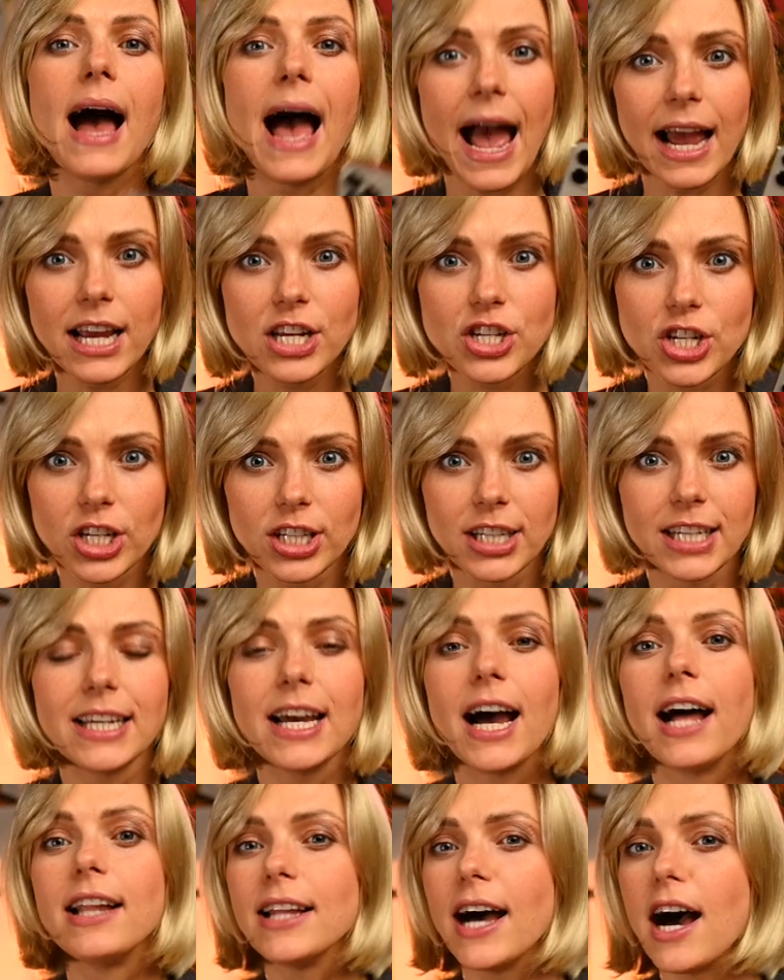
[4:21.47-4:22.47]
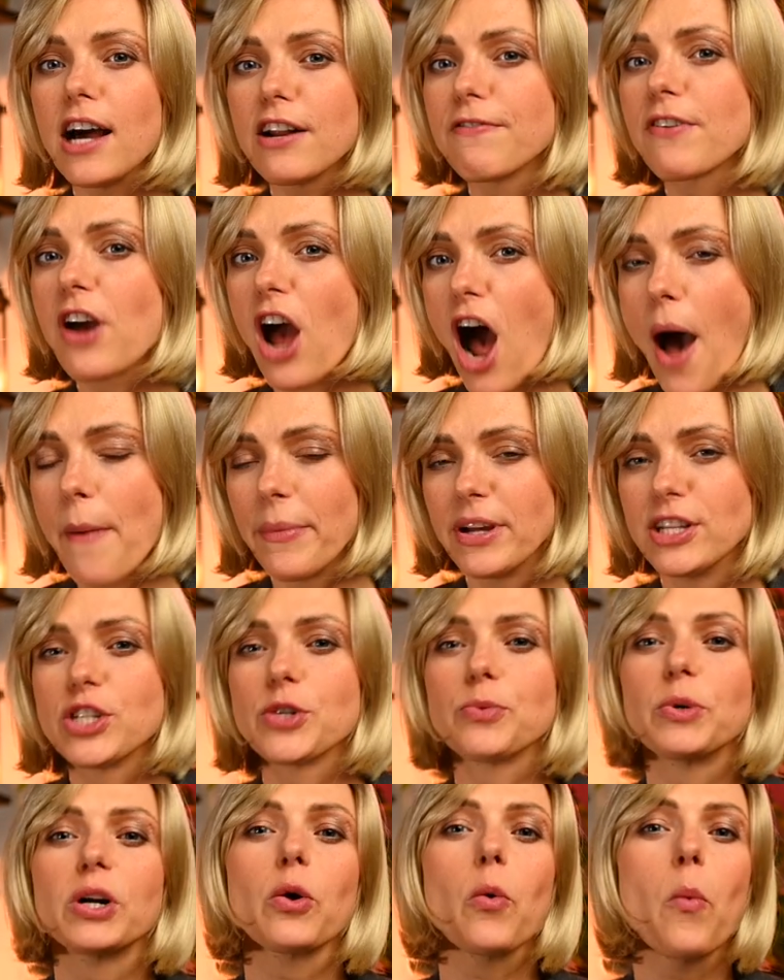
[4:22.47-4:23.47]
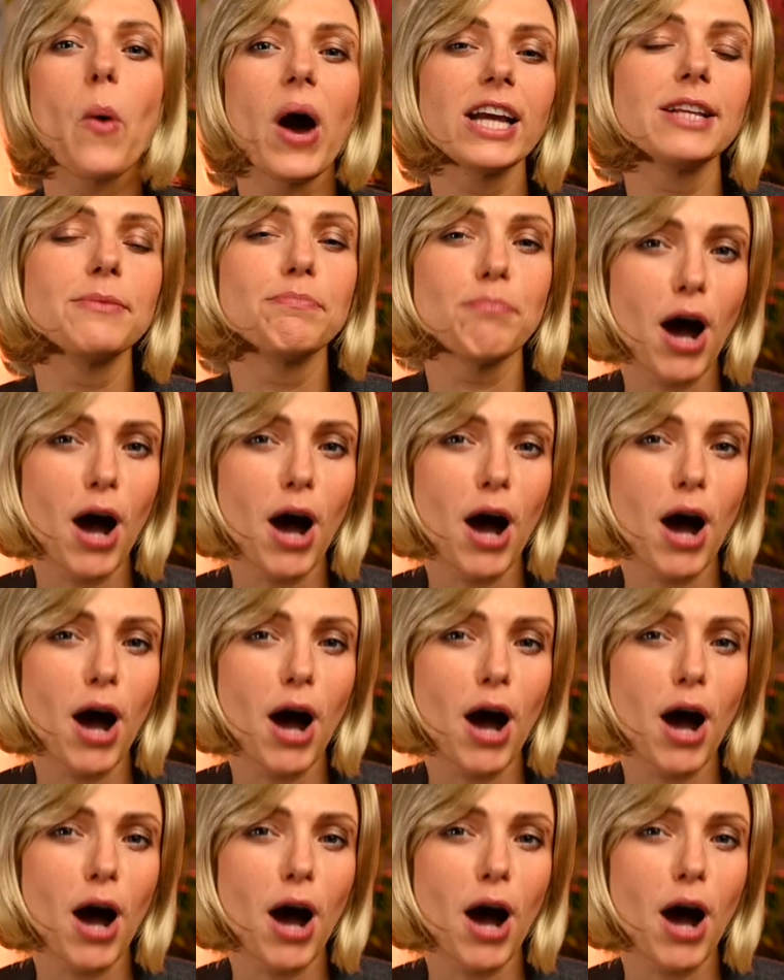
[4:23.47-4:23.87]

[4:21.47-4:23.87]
Actually, a lot of comments were quite